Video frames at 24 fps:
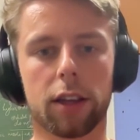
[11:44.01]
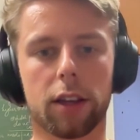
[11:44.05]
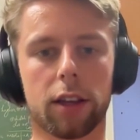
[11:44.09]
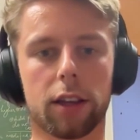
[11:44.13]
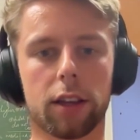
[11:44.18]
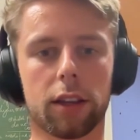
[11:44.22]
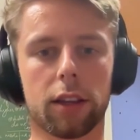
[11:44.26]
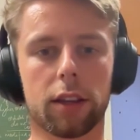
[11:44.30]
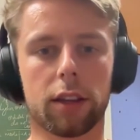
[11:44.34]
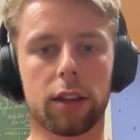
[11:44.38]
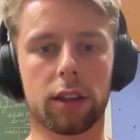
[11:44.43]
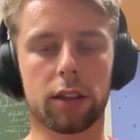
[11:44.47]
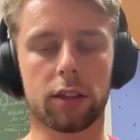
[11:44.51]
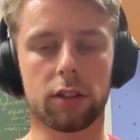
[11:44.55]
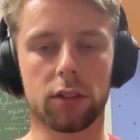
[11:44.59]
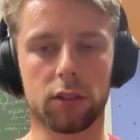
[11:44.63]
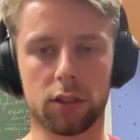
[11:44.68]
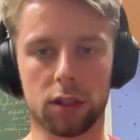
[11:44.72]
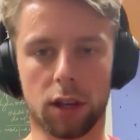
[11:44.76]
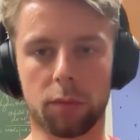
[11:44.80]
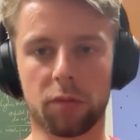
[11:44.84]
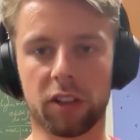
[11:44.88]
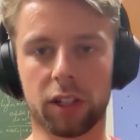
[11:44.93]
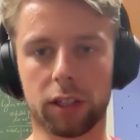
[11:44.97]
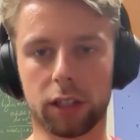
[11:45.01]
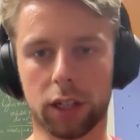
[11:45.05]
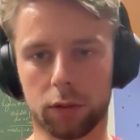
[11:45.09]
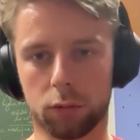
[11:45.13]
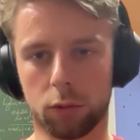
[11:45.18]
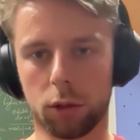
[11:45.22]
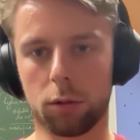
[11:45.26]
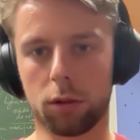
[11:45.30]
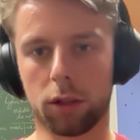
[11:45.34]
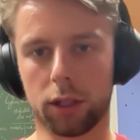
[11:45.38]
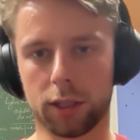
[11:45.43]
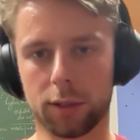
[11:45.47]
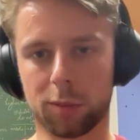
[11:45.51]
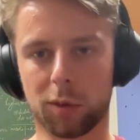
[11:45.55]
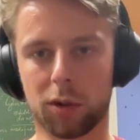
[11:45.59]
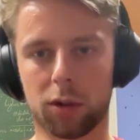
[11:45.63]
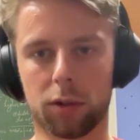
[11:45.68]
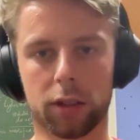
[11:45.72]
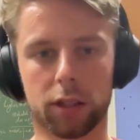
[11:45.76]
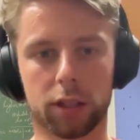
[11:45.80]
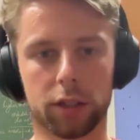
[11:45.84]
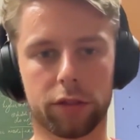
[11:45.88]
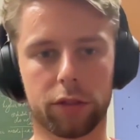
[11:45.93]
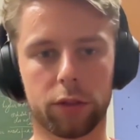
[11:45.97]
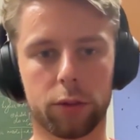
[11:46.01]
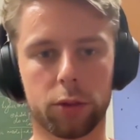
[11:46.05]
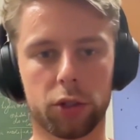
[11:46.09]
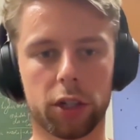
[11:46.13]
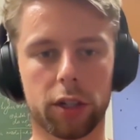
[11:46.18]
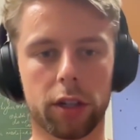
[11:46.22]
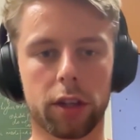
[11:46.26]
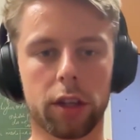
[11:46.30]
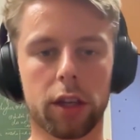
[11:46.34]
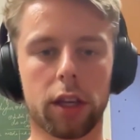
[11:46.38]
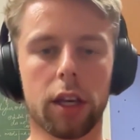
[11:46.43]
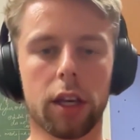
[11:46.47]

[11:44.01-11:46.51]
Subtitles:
This is something that we will explore in the future.